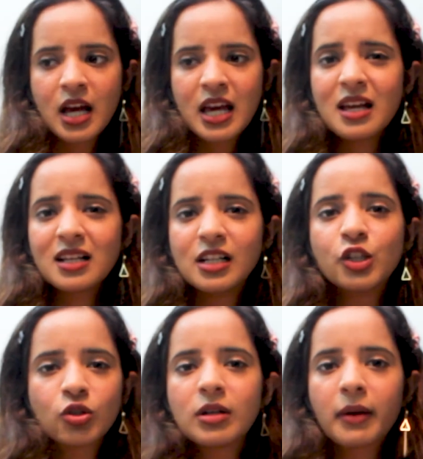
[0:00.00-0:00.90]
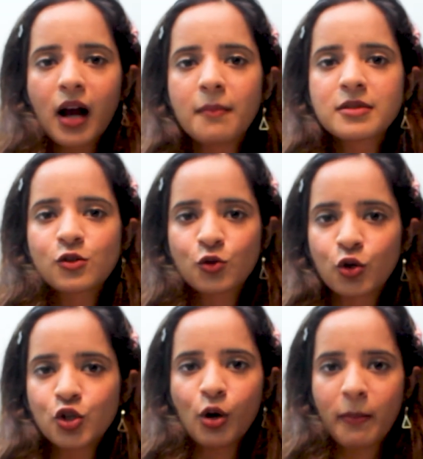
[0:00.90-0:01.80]
he literally becomes a
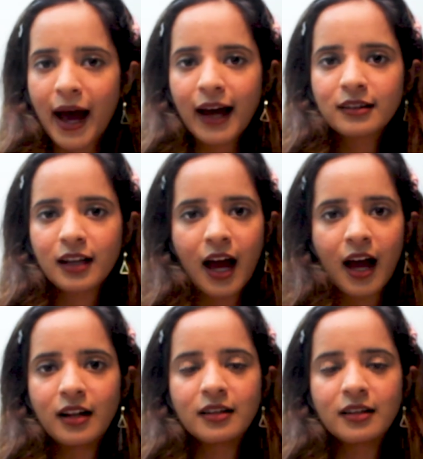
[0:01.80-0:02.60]
sociopath, and